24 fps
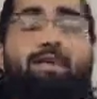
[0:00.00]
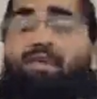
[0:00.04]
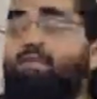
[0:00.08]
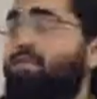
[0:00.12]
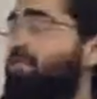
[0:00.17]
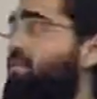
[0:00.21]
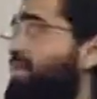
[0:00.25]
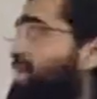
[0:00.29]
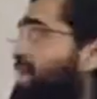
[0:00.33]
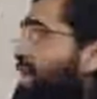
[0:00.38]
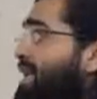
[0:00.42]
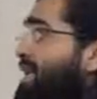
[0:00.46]

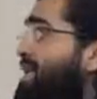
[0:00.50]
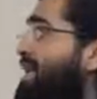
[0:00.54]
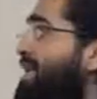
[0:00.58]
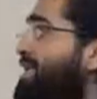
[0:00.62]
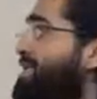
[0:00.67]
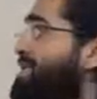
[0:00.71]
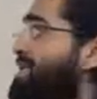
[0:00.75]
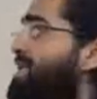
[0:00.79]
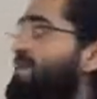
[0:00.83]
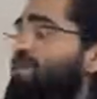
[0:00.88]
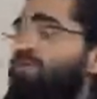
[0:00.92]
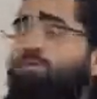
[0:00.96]
3
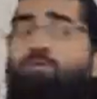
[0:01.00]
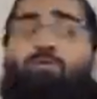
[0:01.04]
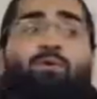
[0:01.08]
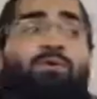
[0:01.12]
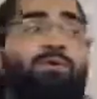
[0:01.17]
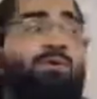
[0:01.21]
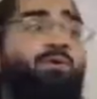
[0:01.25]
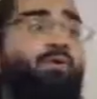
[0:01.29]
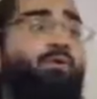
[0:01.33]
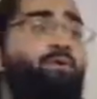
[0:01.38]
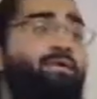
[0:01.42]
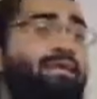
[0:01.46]
letters you are
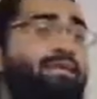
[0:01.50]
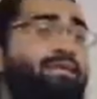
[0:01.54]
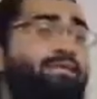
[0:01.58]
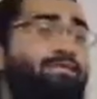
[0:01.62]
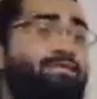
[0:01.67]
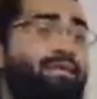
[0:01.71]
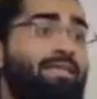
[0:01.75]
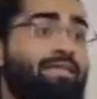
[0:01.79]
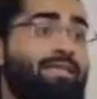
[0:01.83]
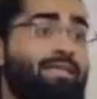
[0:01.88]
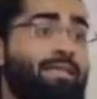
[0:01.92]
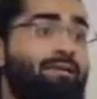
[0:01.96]
not willing
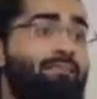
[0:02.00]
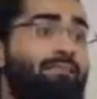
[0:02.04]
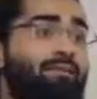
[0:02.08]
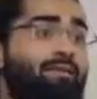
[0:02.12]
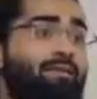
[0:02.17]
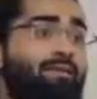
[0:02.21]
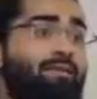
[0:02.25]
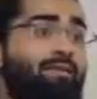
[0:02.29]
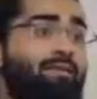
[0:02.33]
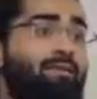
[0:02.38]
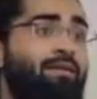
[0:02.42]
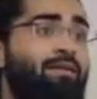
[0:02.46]
to
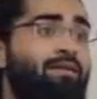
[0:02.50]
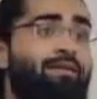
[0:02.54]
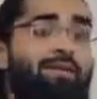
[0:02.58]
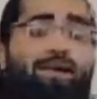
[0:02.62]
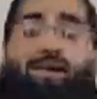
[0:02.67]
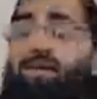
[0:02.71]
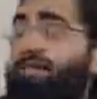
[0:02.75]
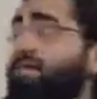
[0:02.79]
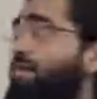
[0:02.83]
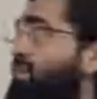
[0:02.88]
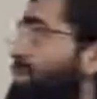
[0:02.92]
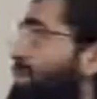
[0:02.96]
accept.
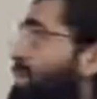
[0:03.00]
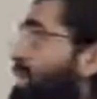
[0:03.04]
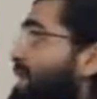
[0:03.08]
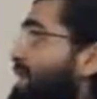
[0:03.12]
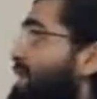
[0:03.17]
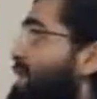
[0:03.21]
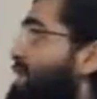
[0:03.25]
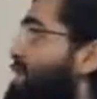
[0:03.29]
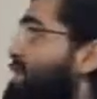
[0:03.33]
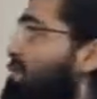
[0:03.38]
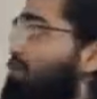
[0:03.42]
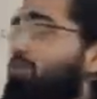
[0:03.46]
That 3
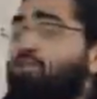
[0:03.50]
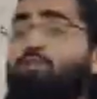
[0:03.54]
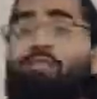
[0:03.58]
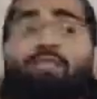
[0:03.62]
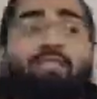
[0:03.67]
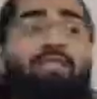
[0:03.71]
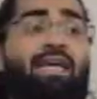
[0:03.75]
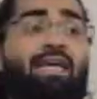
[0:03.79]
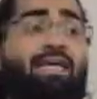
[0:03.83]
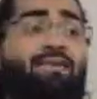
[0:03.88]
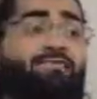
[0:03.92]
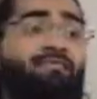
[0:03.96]
letters which
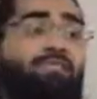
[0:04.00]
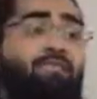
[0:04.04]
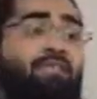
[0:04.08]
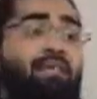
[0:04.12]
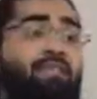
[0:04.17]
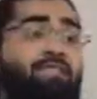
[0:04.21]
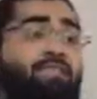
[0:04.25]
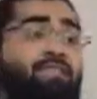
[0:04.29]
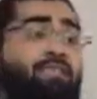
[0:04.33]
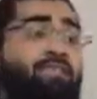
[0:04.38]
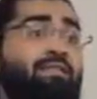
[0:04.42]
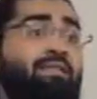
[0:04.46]
contain
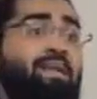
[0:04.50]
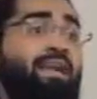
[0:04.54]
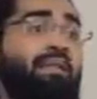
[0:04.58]
information